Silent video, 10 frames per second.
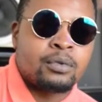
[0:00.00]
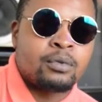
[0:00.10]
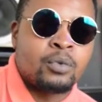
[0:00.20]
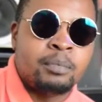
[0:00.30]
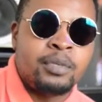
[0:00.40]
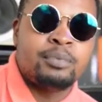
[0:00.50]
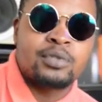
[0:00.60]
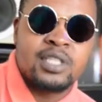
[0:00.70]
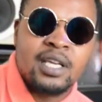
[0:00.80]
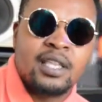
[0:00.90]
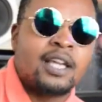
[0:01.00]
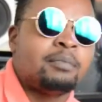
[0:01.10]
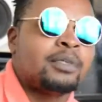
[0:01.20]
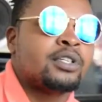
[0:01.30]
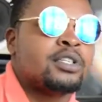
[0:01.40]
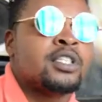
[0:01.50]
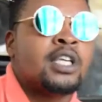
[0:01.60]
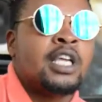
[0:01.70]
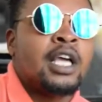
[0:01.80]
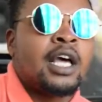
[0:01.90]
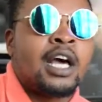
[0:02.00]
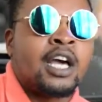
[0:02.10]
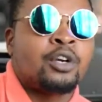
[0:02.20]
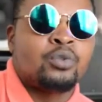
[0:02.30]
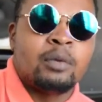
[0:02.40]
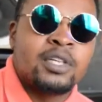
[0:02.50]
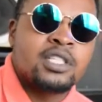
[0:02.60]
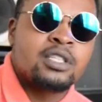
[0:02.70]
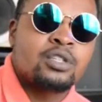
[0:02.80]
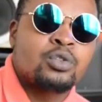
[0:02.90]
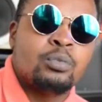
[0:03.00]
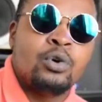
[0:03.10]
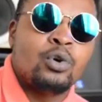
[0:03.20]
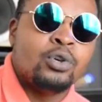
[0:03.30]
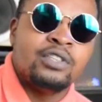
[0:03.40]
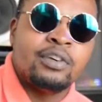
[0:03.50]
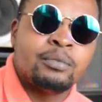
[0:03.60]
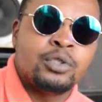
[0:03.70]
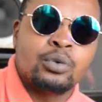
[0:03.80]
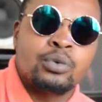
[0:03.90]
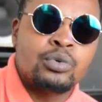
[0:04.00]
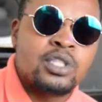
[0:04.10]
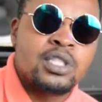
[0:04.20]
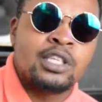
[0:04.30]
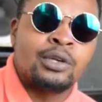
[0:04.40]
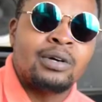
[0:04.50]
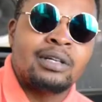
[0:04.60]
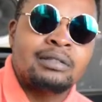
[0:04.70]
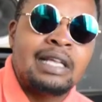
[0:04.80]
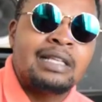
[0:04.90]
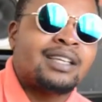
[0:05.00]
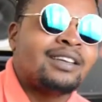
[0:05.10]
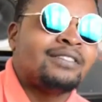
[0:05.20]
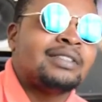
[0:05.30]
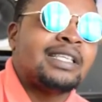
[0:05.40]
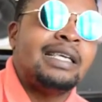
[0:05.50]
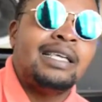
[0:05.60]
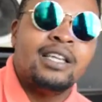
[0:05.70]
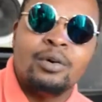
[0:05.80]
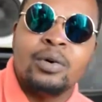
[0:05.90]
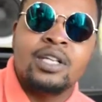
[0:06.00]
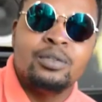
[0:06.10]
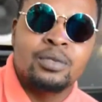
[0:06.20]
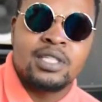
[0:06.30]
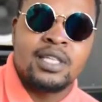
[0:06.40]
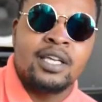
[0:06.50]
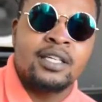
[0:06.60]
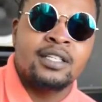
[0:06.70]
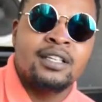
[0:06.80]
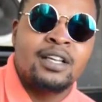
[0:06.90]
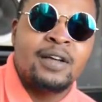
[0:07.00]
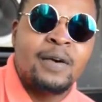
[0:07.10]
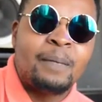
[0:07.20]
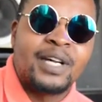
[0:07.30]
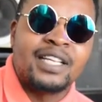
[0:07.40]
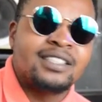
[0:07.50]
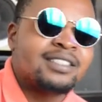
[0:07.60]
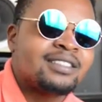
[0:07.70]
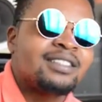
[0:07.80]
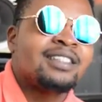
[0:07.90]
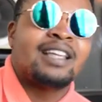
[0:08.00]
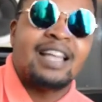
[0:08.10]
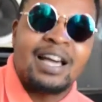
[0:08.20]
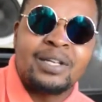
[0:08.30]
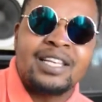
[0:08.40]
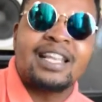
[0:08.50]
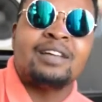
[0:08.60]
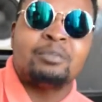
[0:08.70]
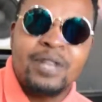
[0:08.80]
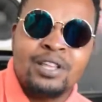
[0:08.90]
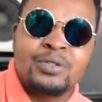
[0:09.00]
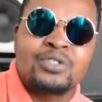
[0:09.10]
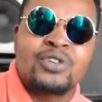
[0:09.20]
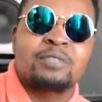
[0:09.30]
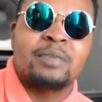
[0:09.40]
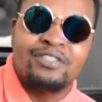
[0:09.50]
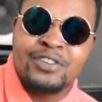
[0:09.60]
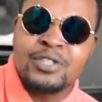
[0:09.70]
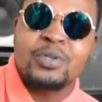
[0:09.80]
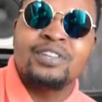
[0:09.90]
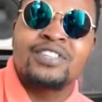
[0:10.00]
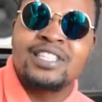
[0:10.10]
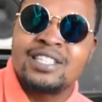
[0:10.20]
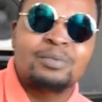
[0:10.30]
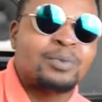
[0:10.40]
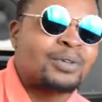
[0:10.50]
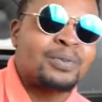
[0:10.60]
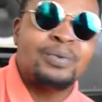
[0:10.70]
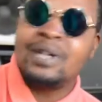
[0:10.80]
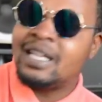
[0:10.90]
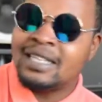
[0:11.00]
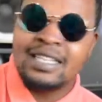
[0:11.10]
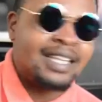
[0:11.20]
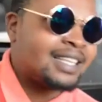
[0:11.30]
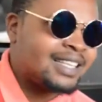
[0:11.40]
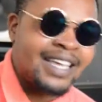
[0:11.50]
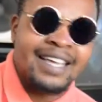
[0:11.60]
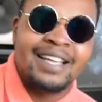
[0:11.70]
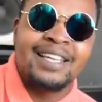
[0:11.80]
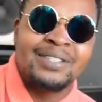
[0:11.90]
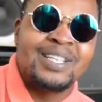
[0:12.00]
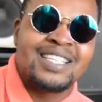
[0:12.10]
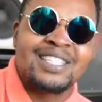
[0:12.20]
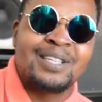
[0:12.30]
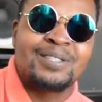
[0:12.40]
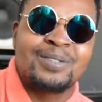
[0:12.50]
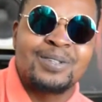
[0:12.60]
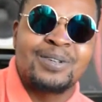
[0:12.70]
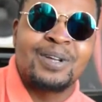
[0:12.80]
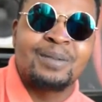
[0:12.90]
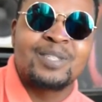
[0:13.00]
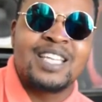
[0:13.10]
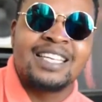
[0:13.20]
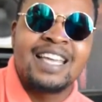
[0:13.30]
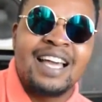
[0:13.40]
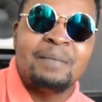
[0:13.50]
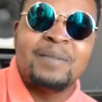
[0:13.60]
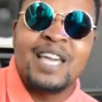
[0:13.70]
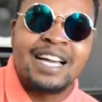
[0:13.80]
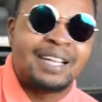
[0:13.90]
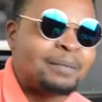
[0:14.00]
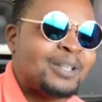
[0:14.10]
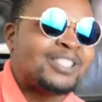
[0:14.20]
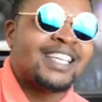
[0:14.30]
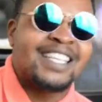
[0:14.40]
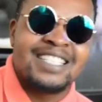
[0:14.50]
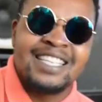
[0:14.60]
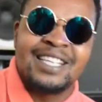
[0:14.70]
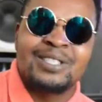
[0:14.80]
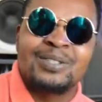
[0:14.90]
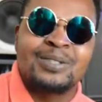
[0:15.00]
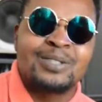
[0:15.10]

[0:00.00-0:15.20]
when people say that, because I grew up listening to Oliver Mtukudzi, didn't hear what he was saying, but I'd play those tracks. My friends would even tease me, what the hell are you listening to? You know what I'm saying? I'm young, I'm out here listening to